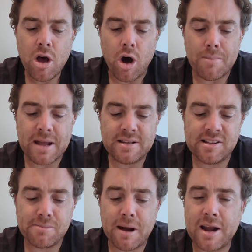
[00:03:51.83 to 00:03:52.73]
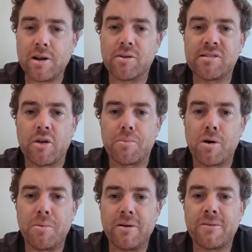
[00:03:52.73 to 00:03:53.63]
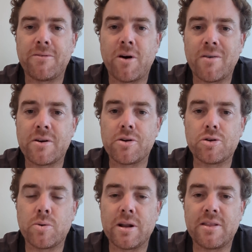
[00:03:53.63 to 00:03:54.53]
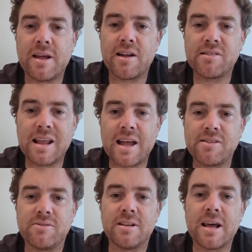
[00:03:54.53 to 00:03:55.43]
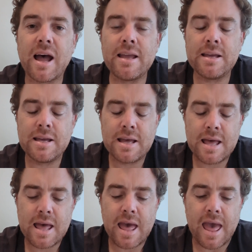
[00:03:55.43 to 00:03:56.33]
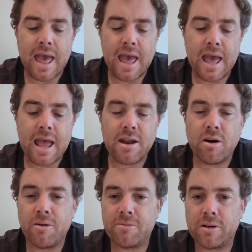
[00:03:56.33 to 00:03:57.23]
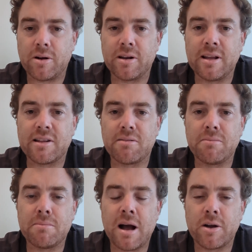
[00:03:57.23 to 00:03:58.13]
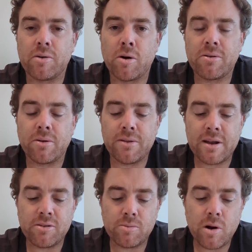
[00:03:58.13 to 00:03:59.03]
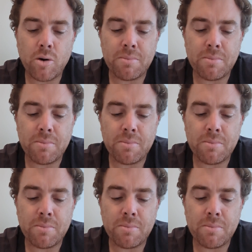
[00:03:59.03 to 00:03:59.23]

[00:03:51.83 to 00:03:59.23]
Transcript: I'm anticipating I'll sell the property for 520,000 as of today, and hopefully I could get some market growth on that as well.